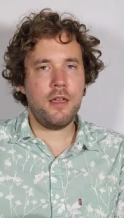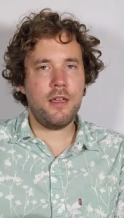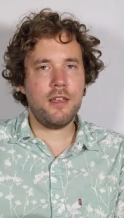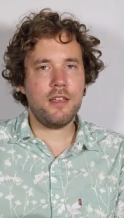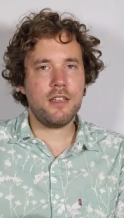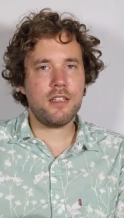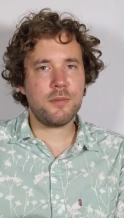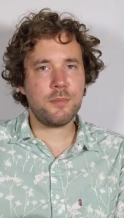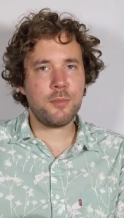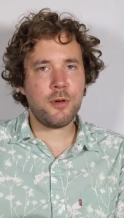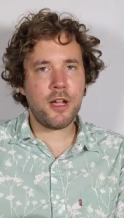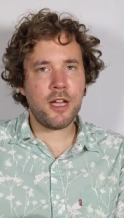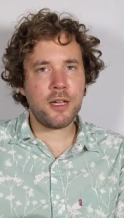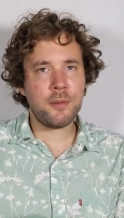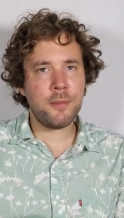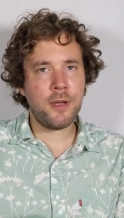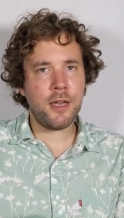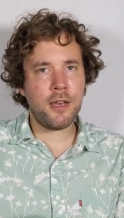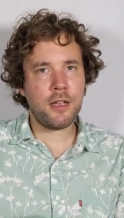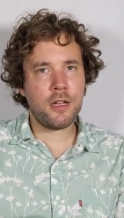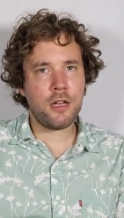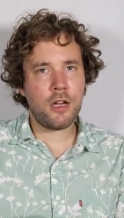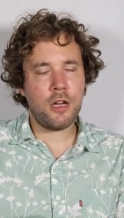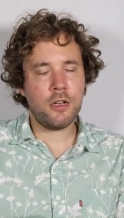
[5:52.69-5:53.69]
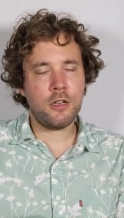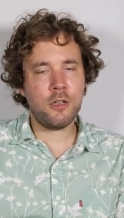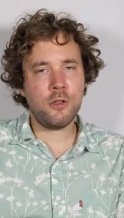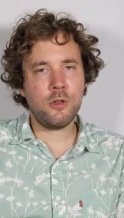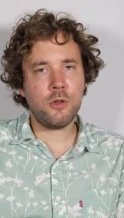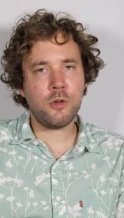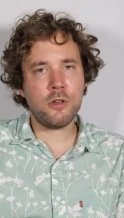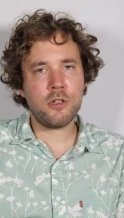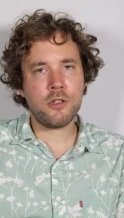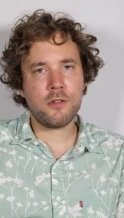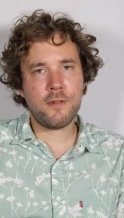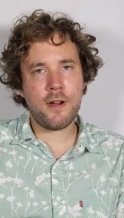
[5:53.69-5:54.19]
His pragmatic,
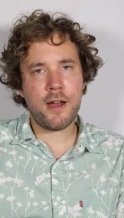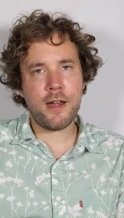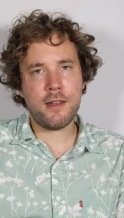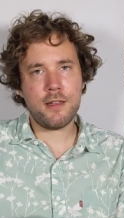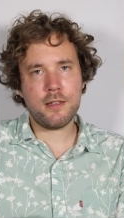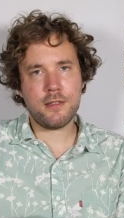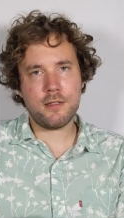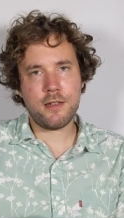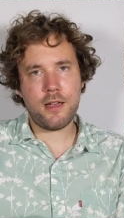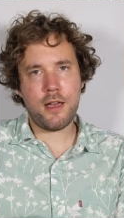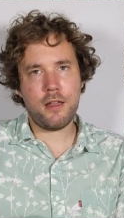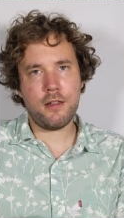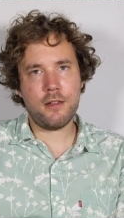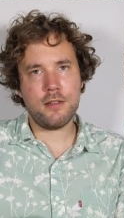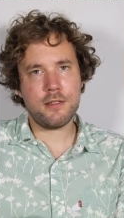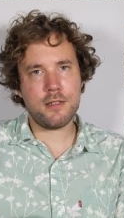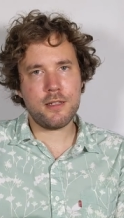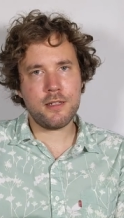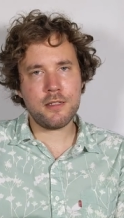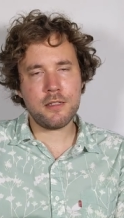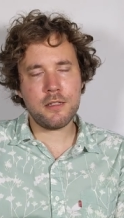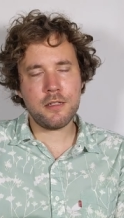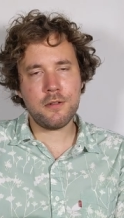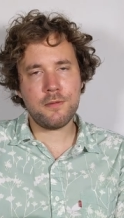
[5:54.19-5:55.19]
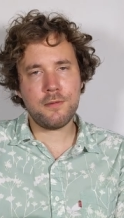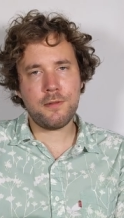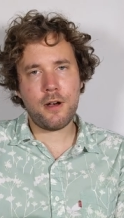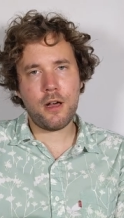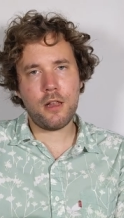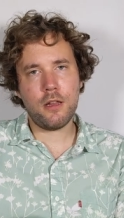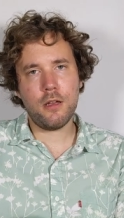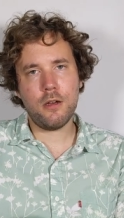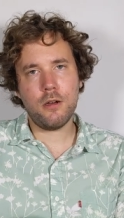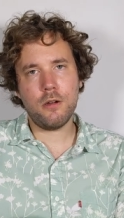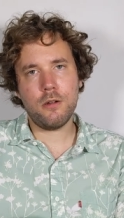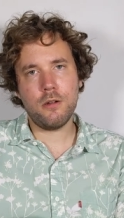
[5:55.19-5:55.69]
unadorned writing style is easy to
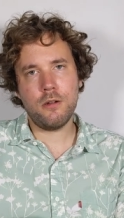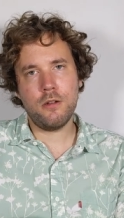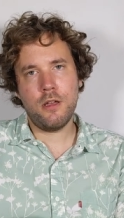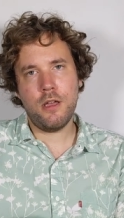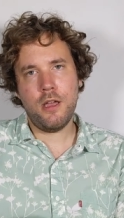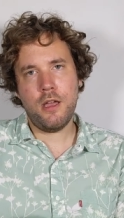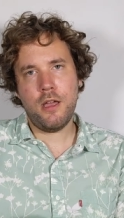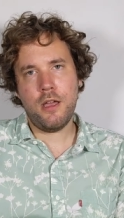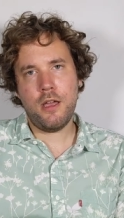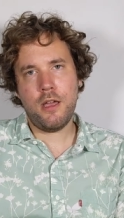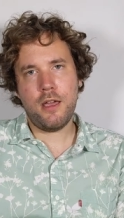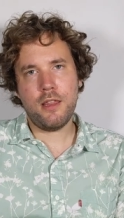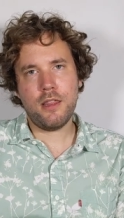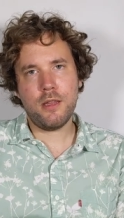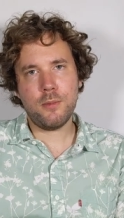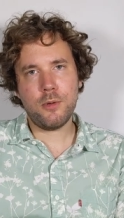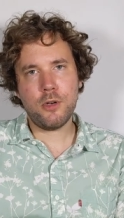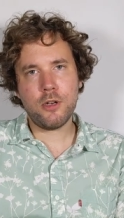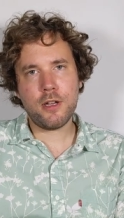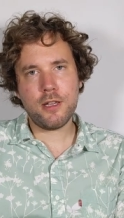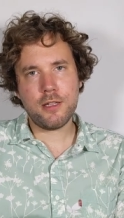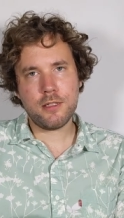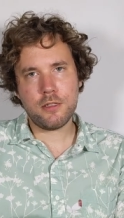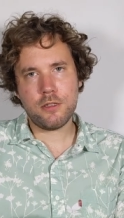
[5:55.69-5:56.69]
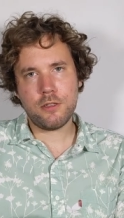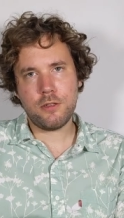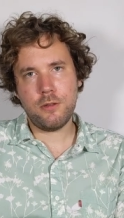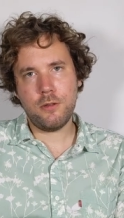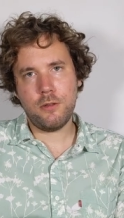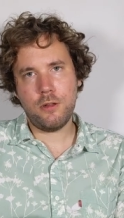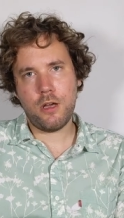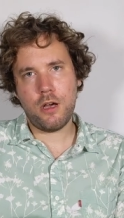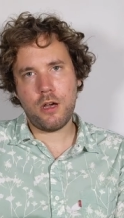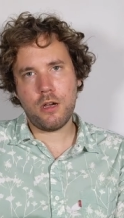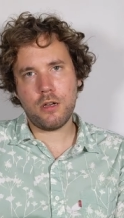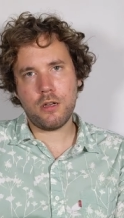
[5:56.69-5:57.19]
follow, and the book isn't
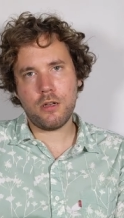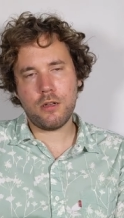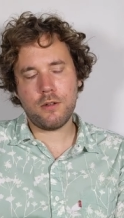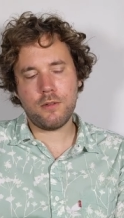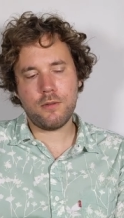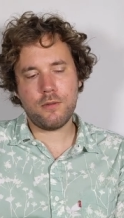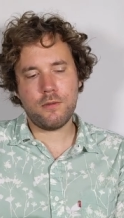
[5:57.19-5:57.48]
too long.